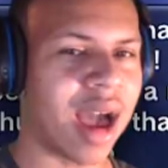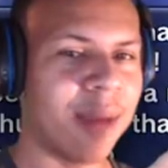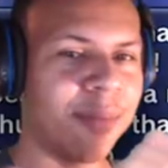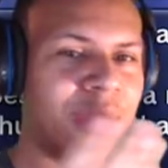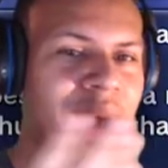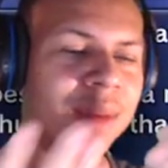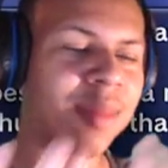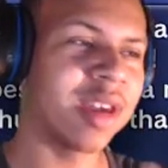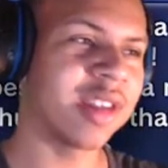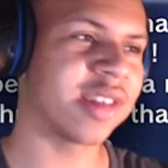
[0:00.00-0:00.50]
I'm
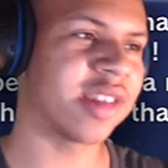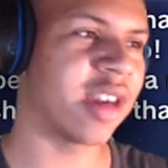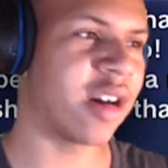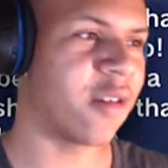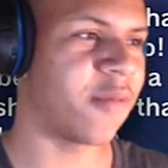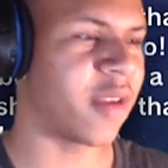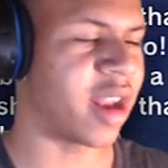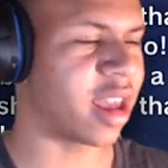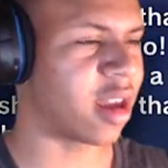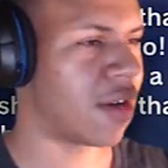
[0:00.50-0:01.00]
by
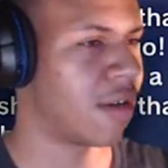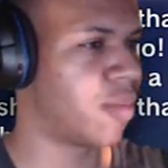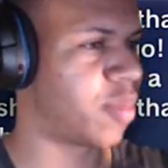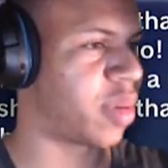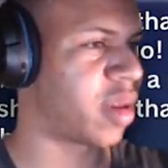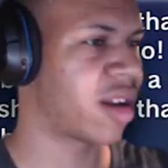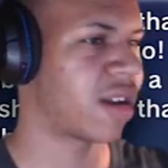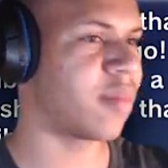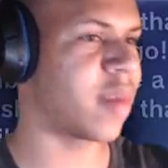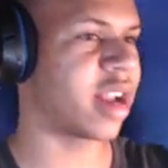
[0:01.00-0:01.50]
myself and I go in
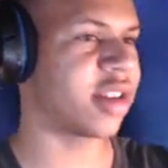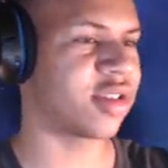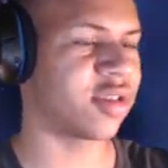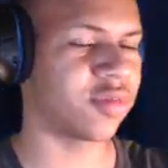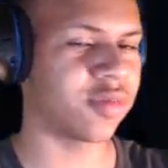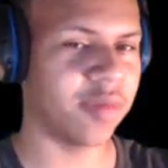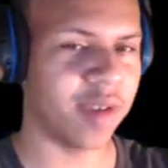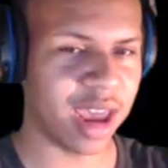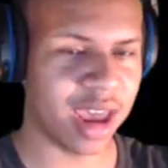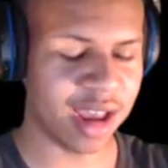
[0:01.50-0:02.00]
player match at
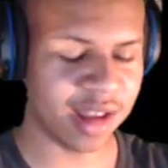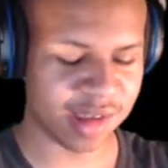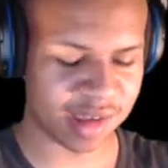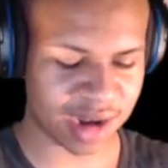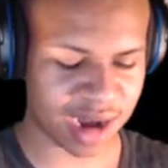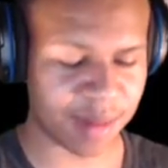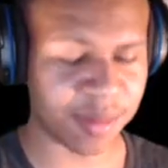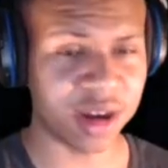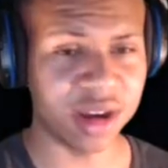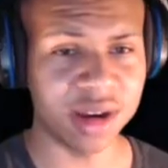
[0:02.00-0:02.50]
ranked
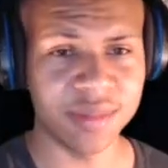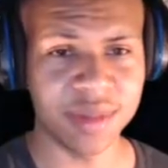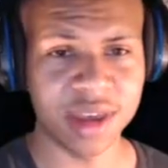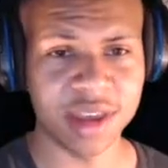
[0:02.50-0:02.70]
and I'm going to